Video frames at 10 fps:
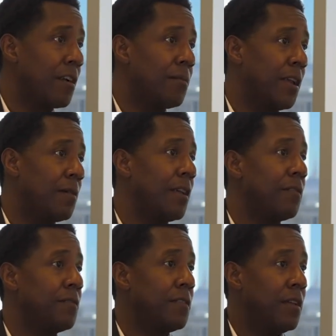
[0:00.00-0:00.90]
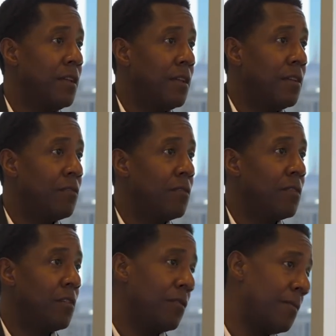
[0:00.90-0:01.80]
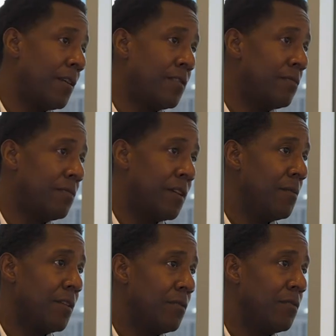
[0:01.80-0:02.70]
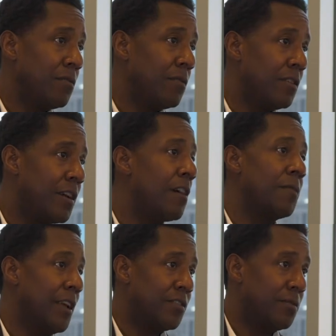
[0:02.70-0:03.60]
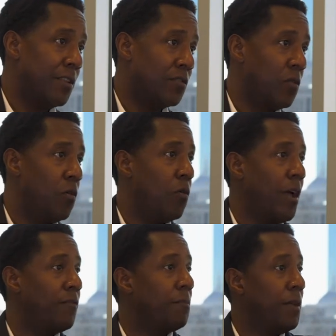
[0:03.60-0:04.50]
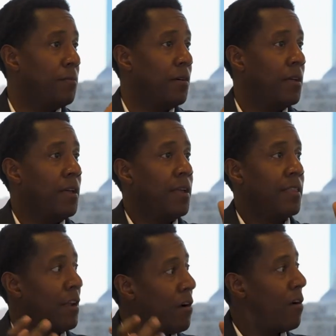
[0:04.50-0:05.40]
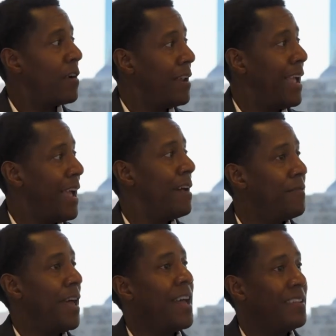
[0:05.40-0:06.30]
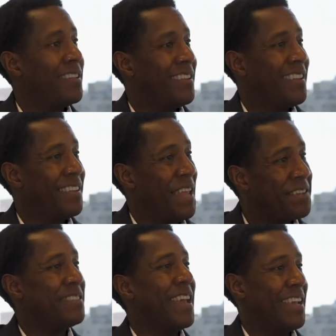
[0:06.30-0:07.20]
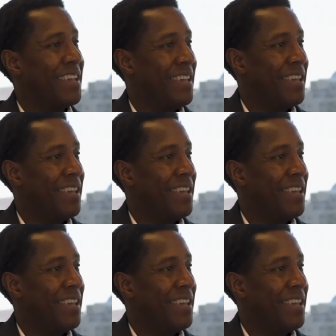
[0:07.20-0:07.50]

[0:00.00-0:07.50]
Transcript: coming coming of they're about to coming to retirement age. I mean, there's a whole wave of people mm-hmm. that aren't going to have that nest egg.